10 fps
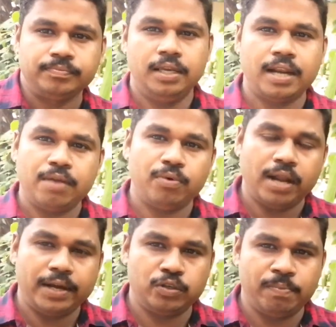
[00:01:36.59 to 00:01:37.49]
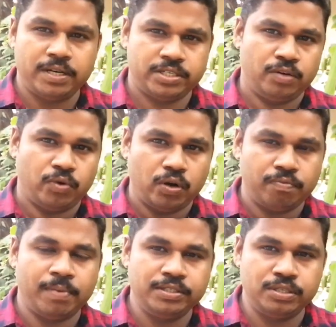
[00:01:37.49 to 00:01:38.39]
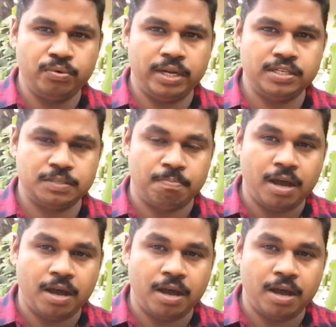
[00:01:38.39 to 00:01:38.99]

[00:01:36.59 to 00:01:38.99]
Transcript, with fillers: here i would like to mention one of my students